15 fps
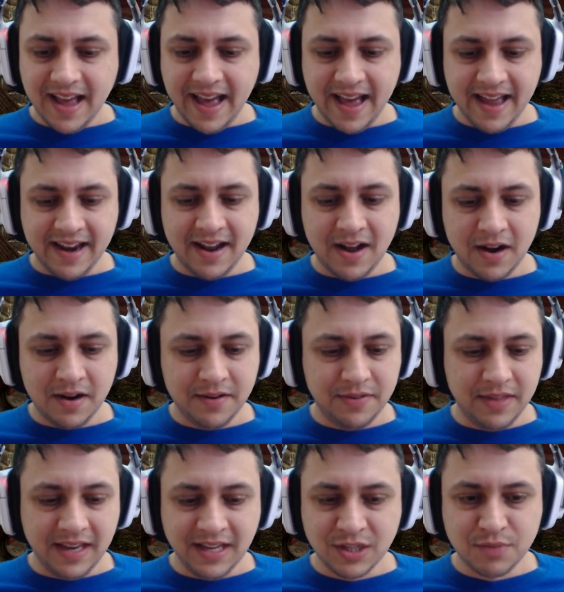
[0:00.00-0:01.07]
And our
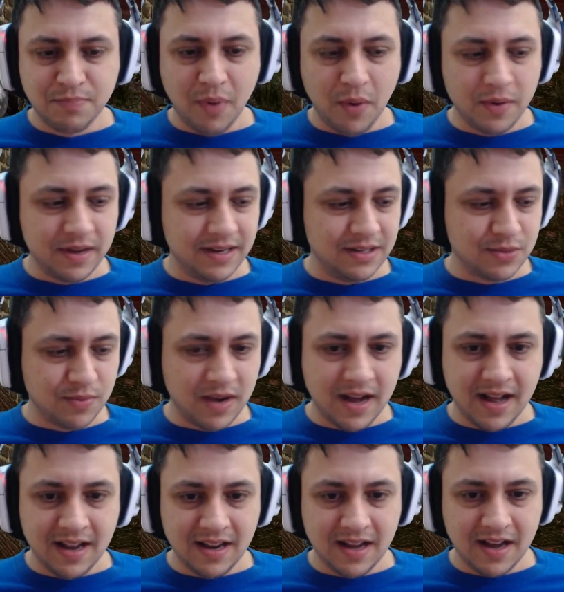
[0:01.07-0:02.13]
thing is broken as
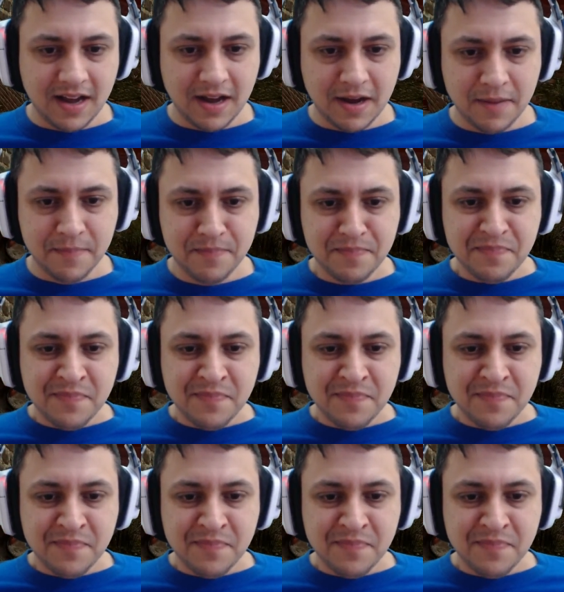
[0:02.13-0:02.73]
well.